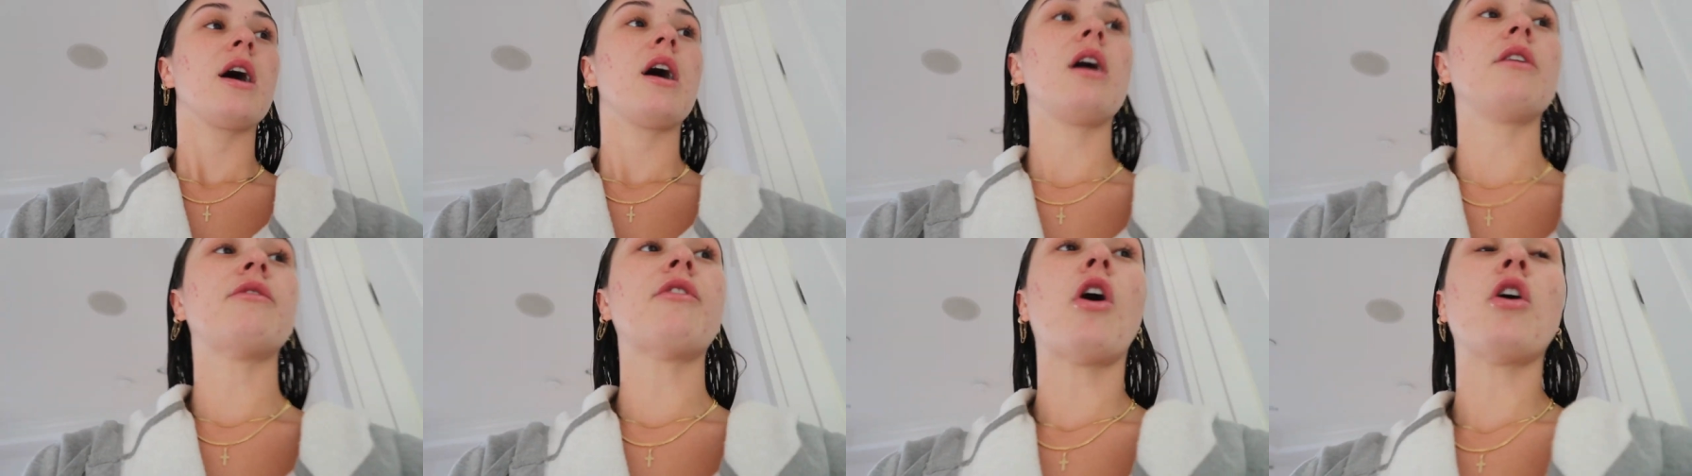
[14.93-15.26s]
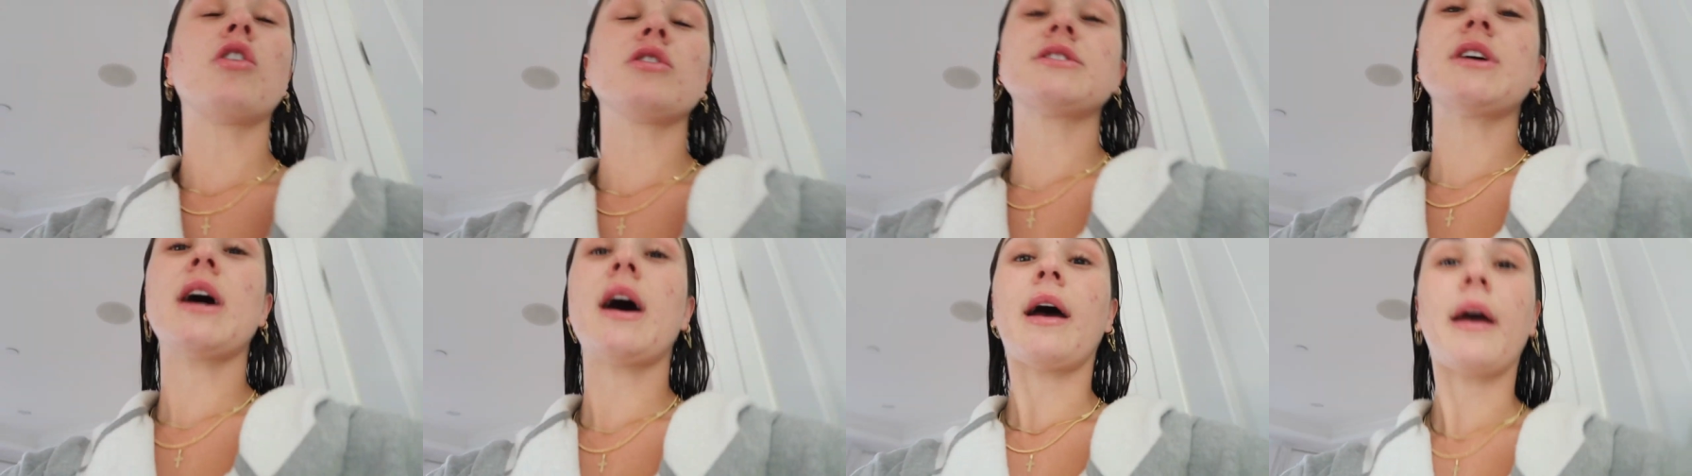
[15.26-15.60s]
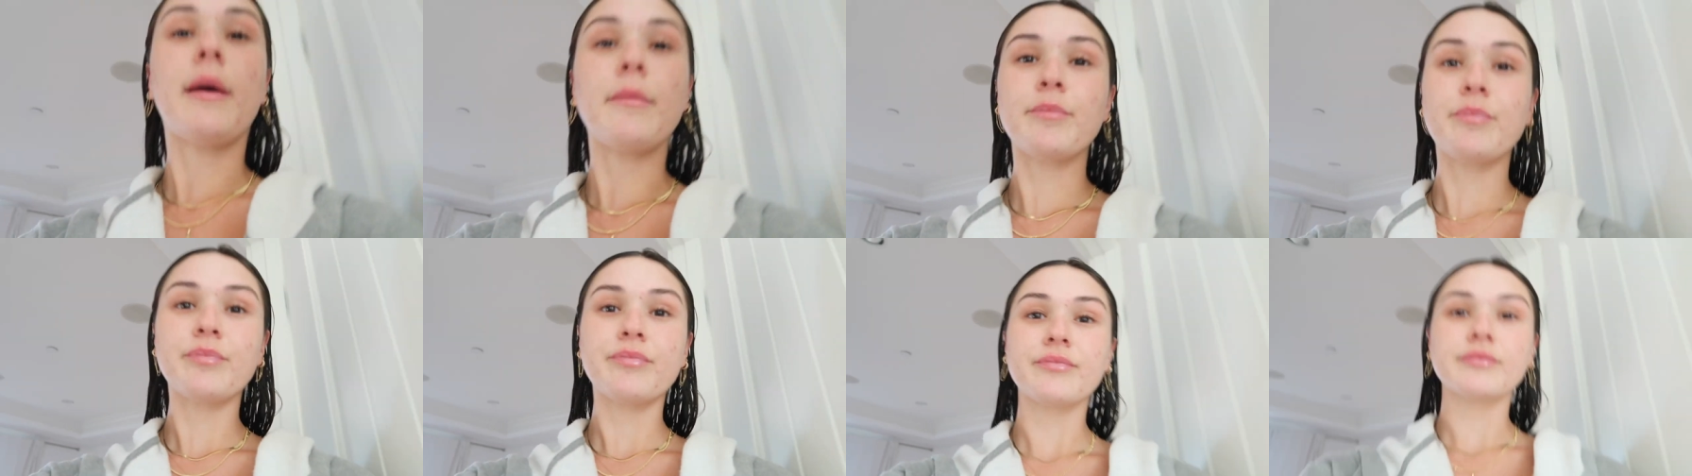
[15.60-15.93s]
of all
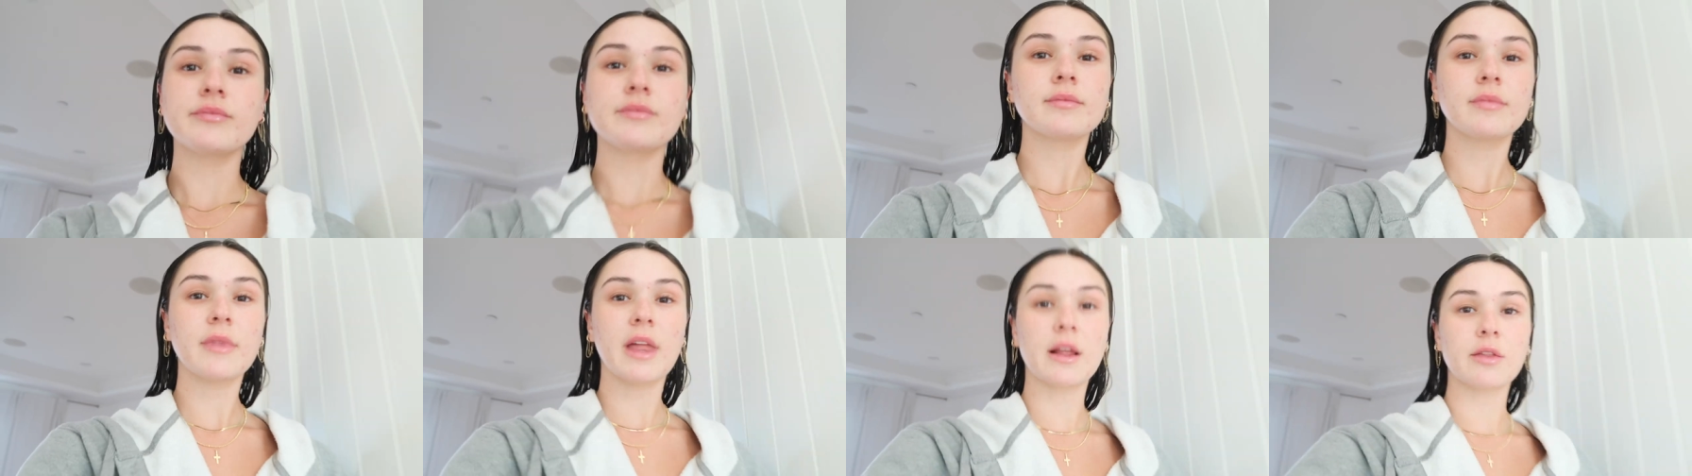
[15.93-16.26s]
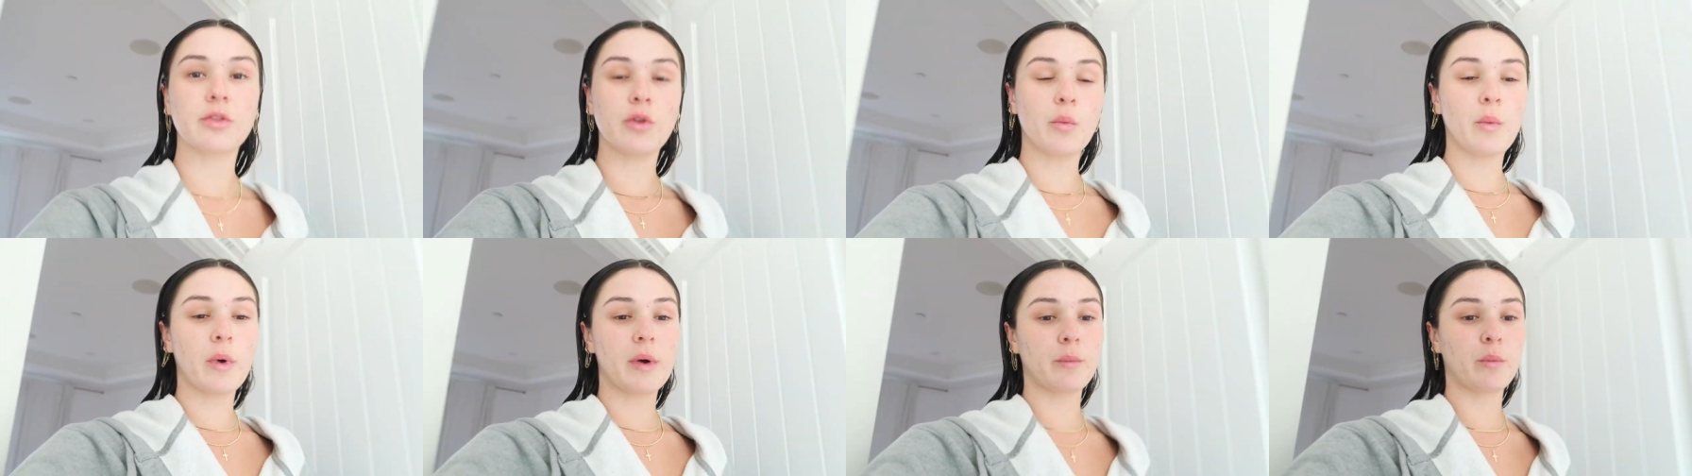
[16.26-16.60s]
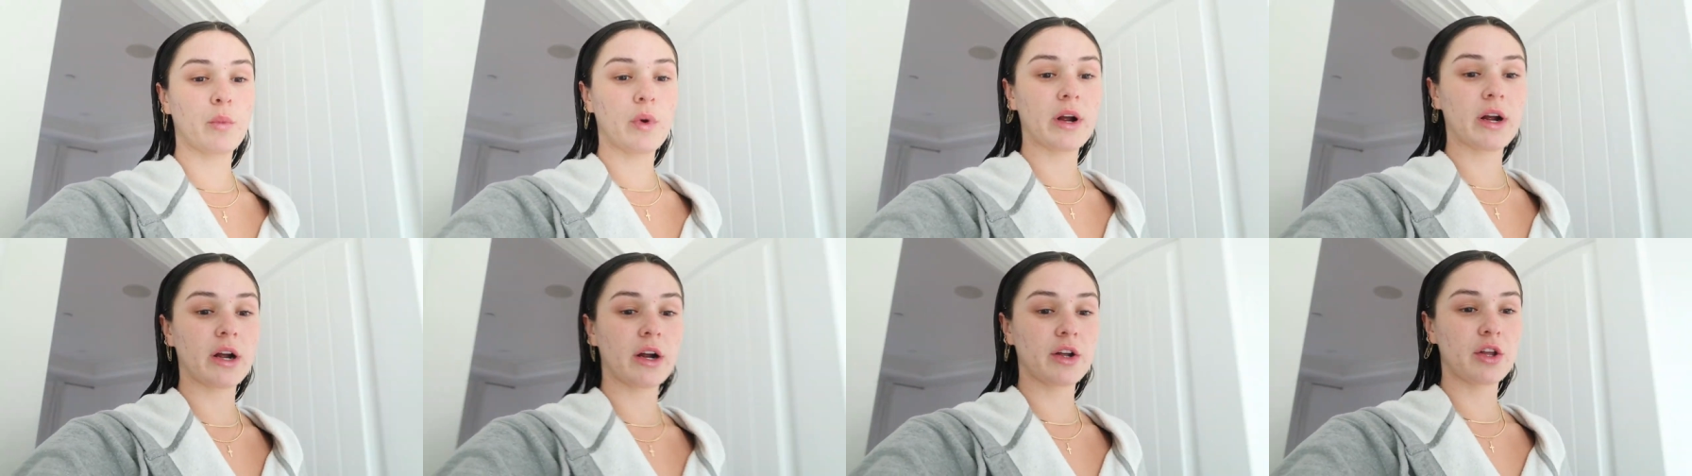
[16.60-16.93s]
time, like the one
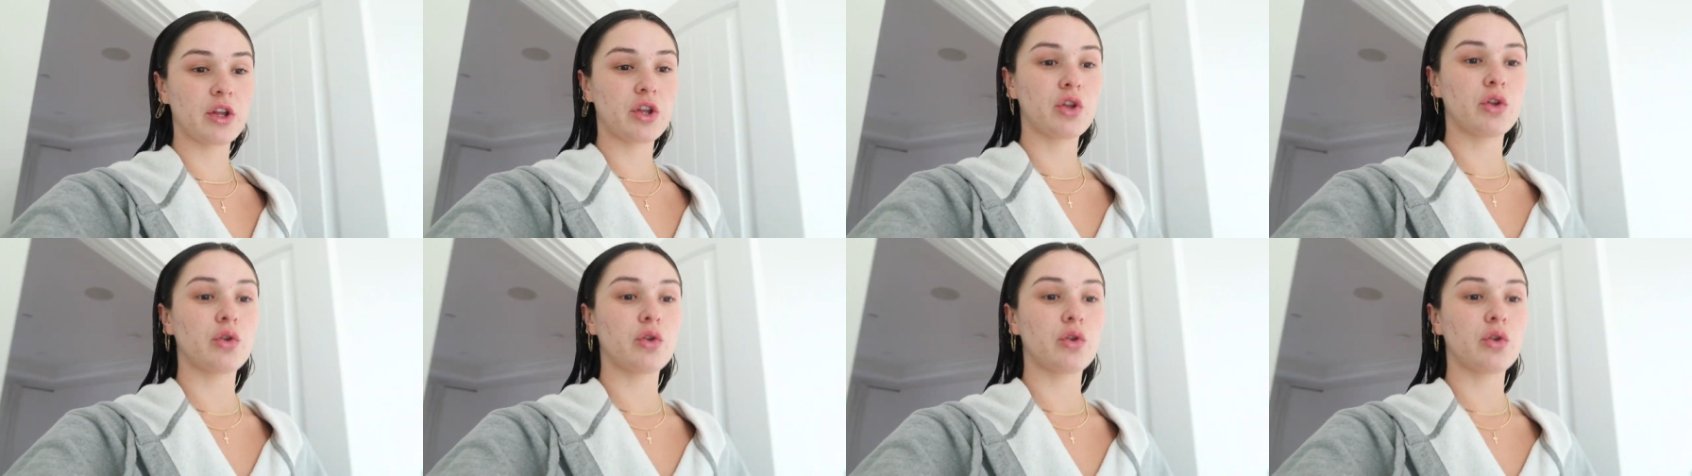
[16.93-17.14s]
where